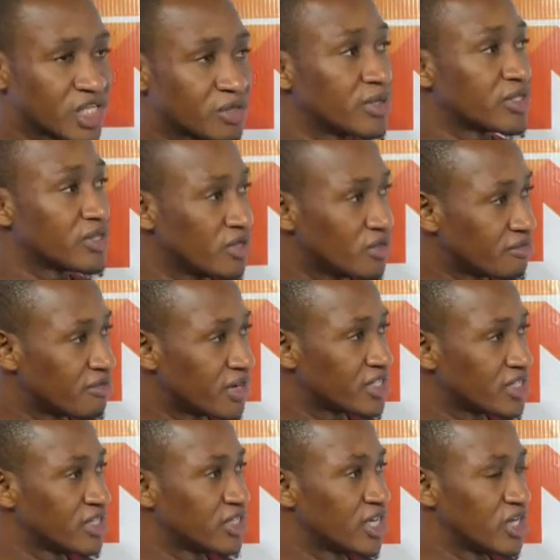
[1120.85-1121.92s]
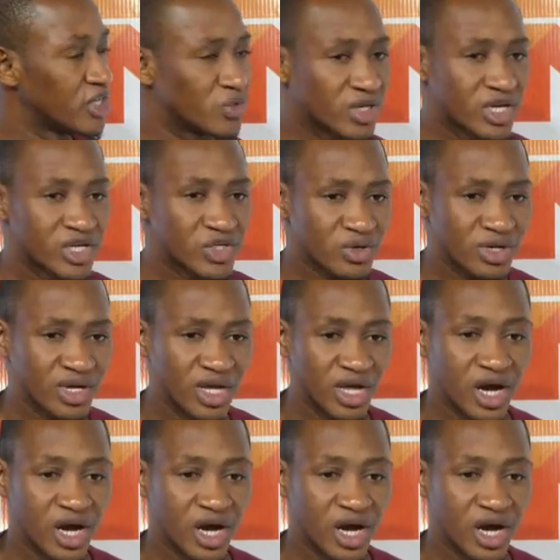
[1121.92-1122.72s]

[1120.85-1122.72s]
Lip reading: especially university education,